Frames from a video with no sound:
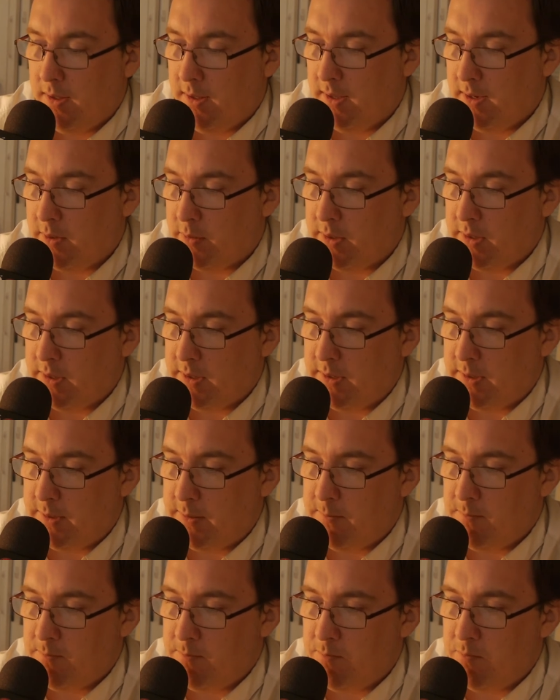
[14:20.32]
Anyway,
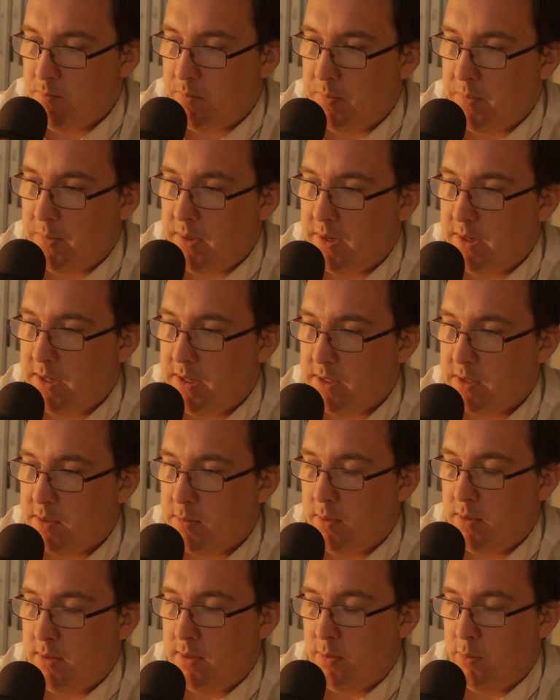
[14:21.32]
and it has
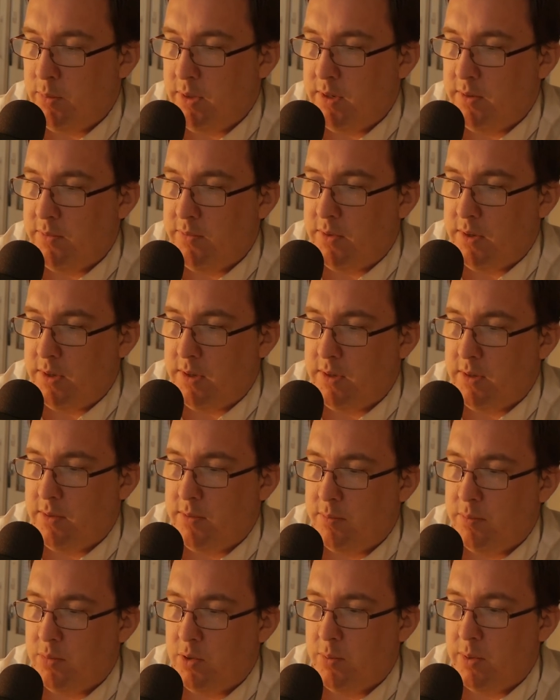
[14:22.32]
a little bit
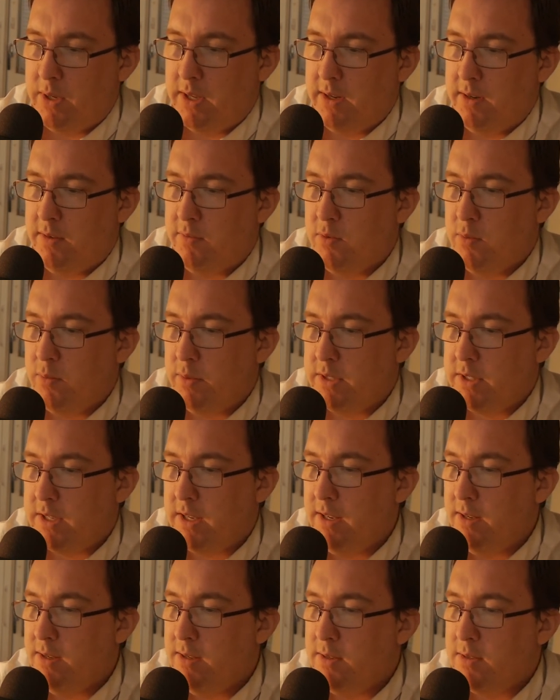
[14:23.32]
of propaganda for
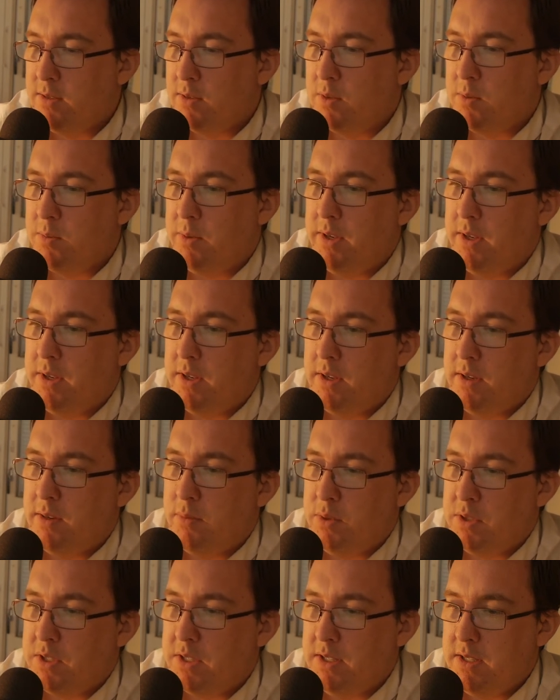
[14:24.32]
whiskey, so to speak.
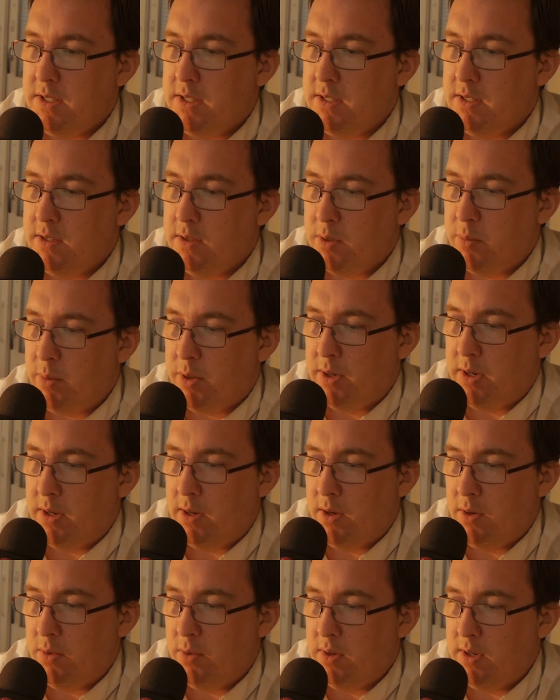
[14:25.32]
Whiskey is easy on the body,
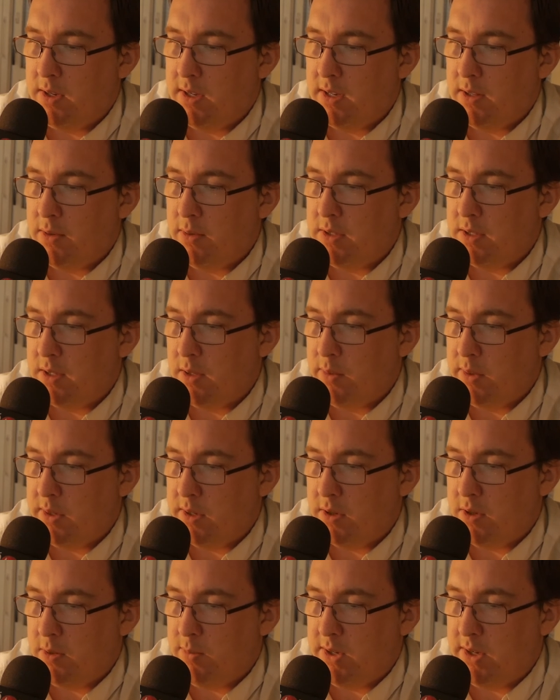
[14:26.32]
low in calories, low in
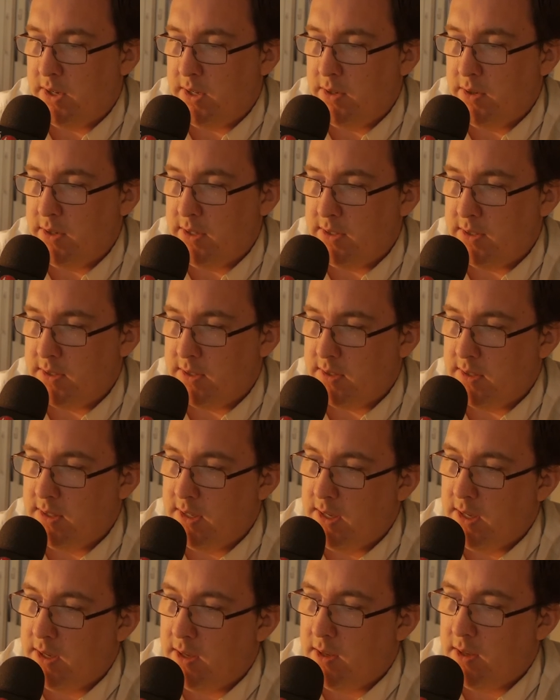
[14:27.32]
carbohydrates.
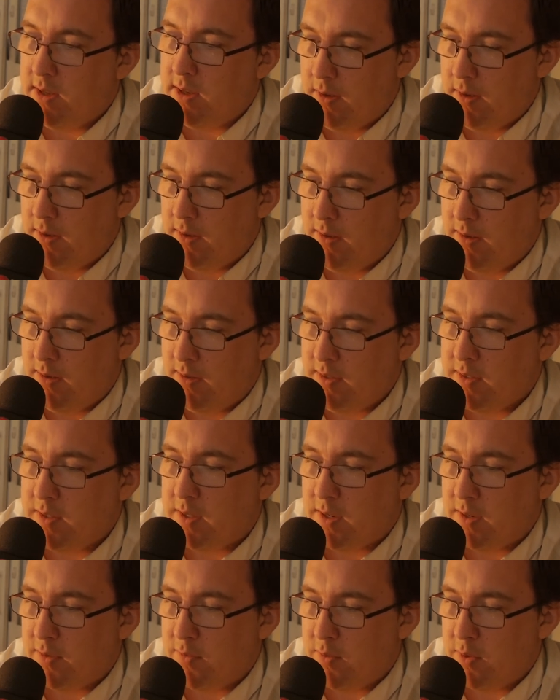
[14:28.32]
This is
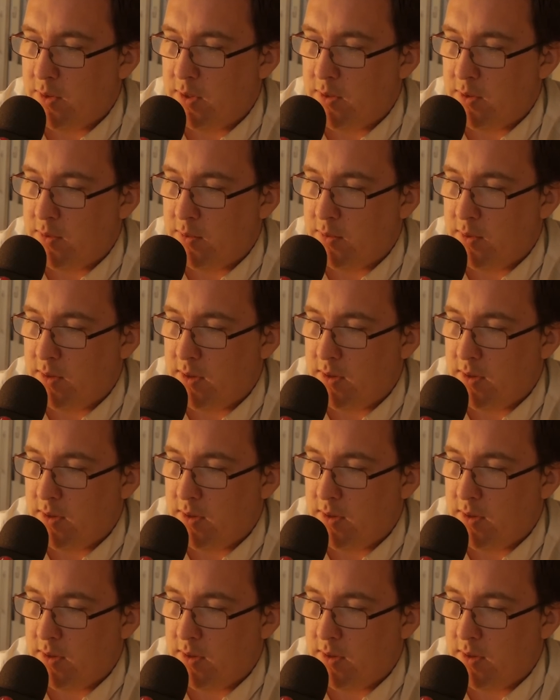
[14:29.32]
kind of funny, though.